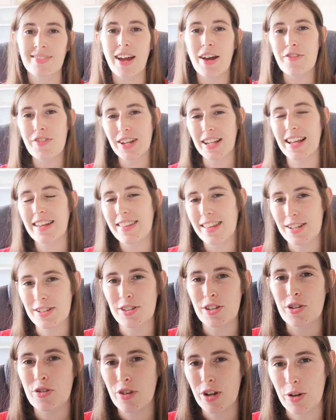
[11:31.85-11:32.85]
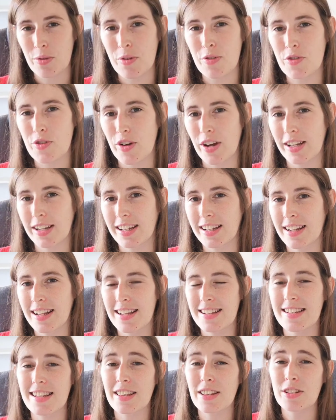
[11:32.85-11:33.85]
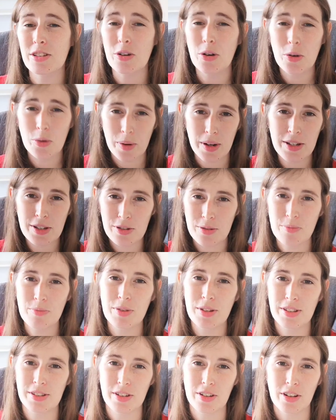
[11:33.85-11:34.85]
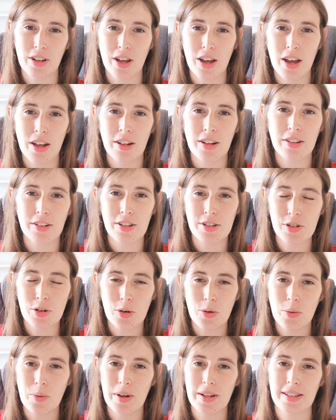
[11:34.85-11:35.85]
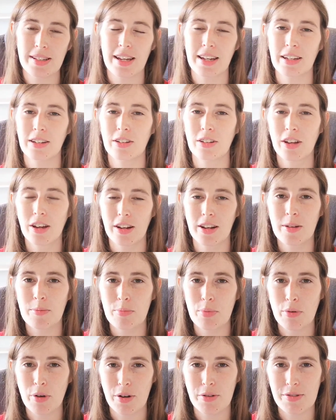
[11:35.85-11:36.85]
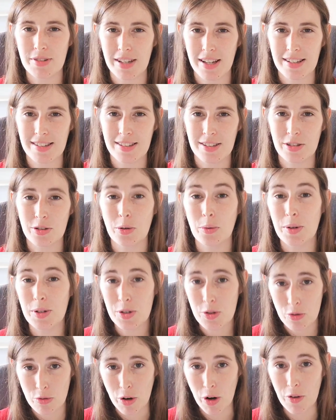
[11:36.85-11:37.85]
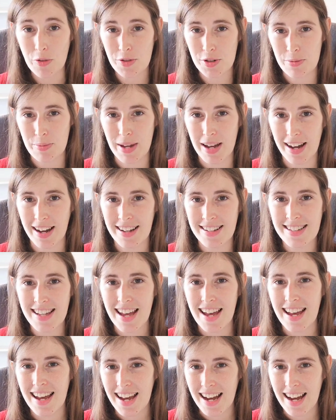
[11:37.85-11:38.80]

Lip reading: I feel like that's the trick with trading, is that there's always something to learn, there's always a learning process, there's always growth to be had,